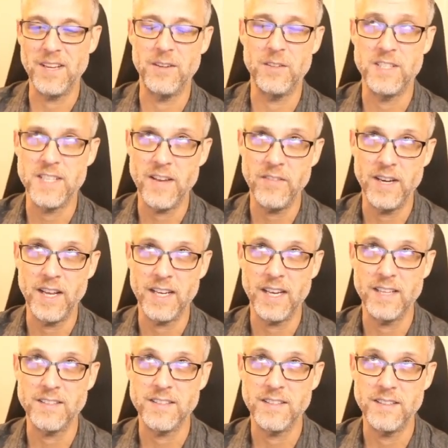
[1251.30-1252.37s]
7, I
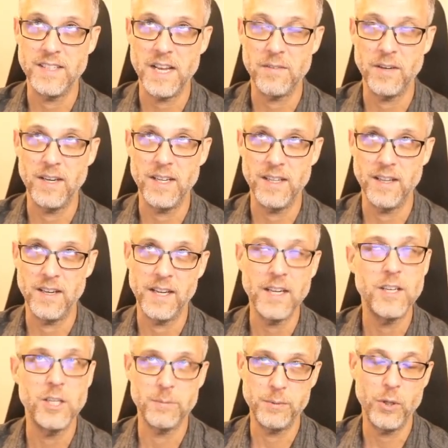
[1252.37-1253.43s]
guess, definitely to
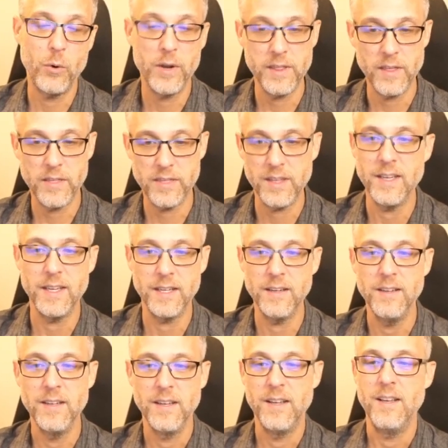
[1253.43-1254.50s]
like deploy the
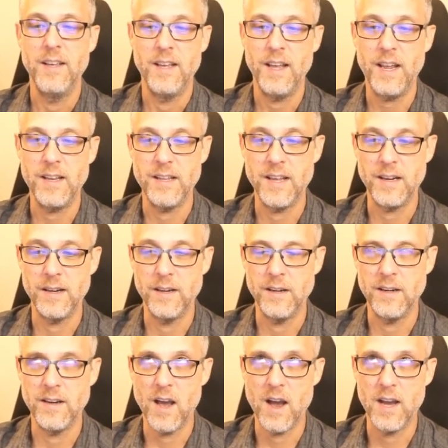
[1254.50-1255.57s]
thing, and then
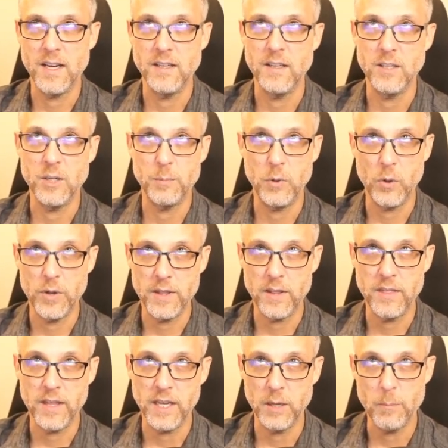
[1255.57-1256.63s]
9, deploy
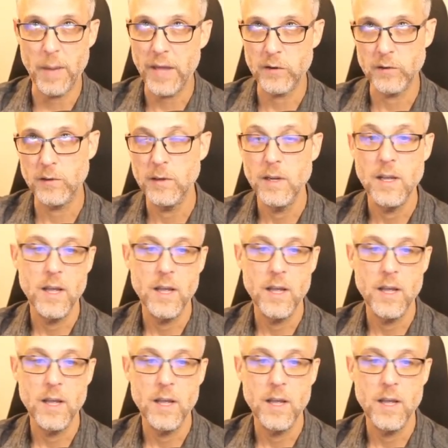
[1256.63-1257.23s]
the thing better.